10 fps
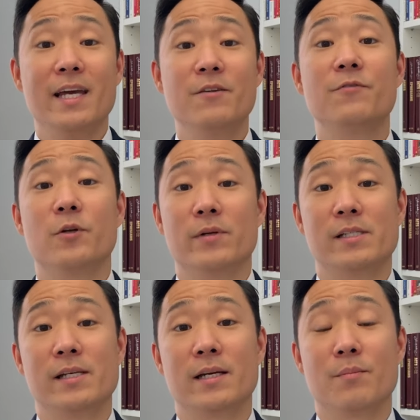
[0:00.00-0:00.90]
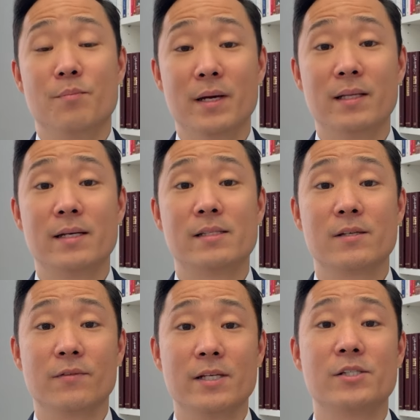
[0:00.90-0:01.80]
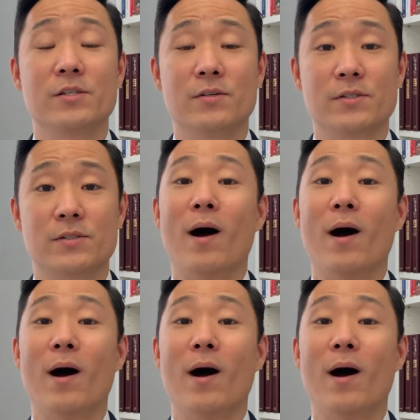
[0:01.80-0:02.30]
influencing millions of listeners.